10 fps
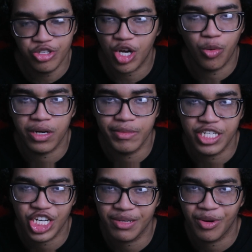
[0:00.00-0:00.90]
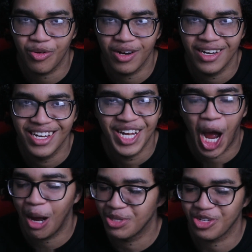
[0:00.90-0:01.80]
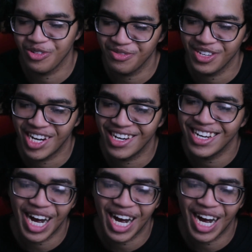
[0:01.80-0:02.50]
You don't want to meet Jake Paul. I'm sorry for that.